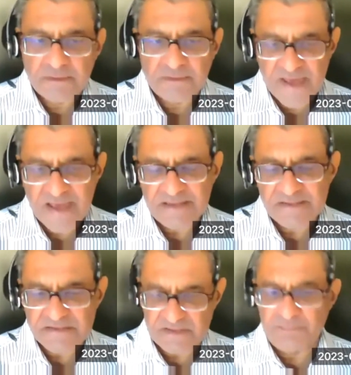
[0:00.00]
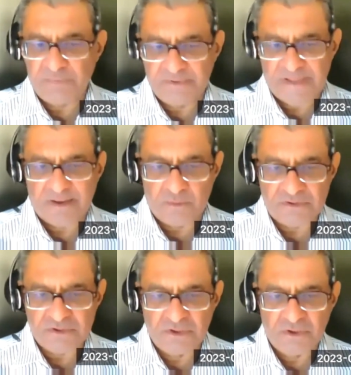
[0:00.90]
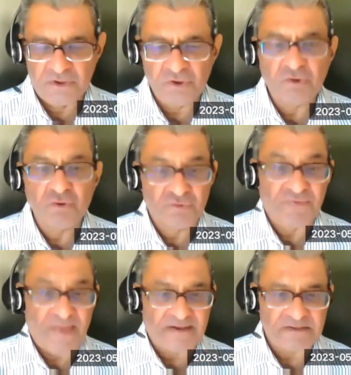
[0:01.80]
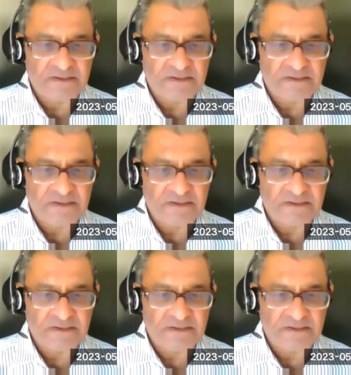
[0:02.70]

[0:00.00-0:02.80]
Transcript: That is simple language. Use that.